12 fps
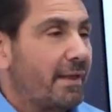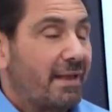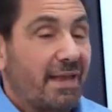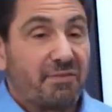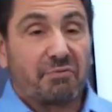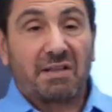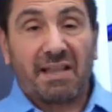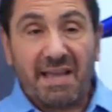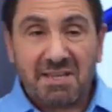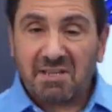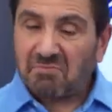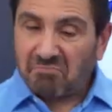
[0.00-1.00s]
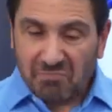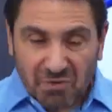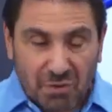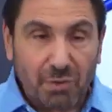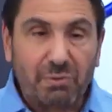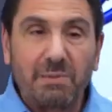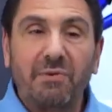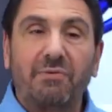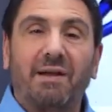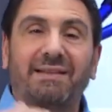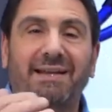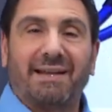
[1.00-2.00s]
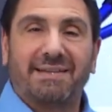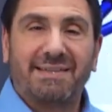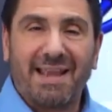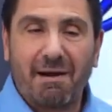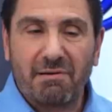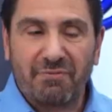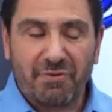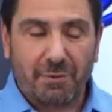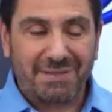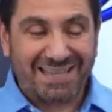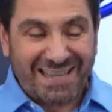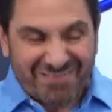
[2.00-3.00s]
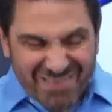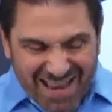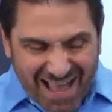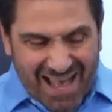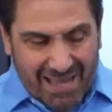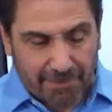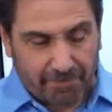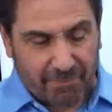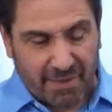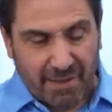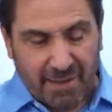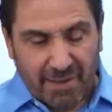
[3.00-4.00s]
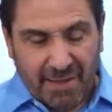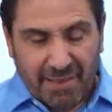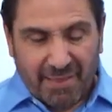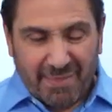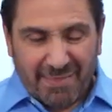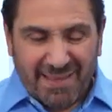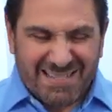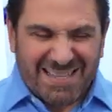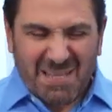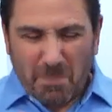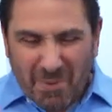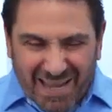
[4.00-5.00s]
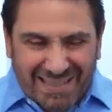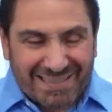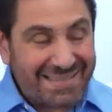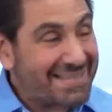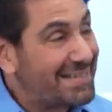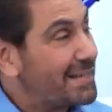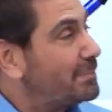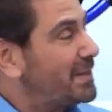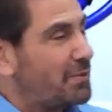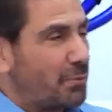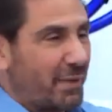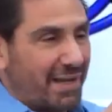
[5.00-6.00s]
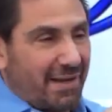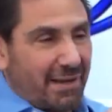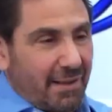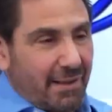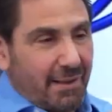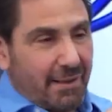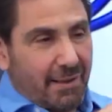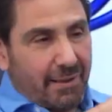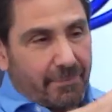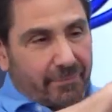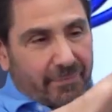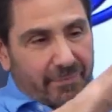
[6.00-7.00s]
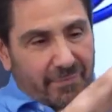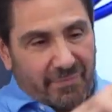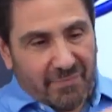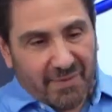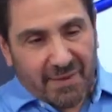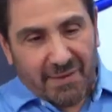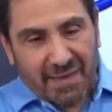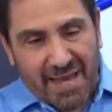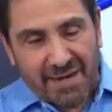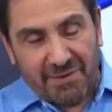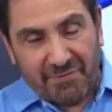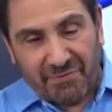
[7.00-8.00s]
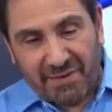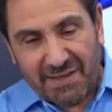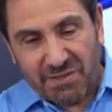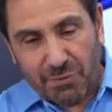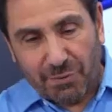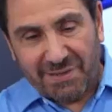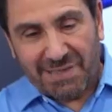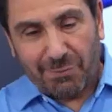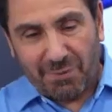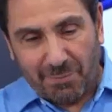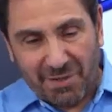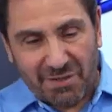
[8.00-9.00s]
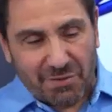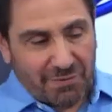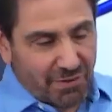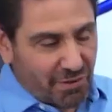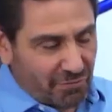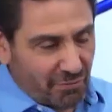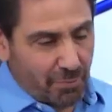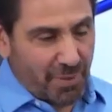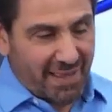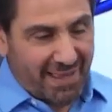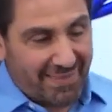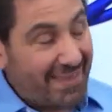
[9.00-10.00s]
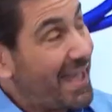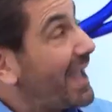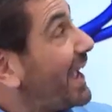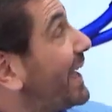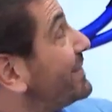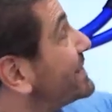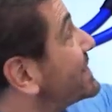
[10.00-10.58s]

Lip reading: If we like it, good, we move on to the next carrier frequency. If not, there's a dependency between additive phase noise that we measure in the through path and the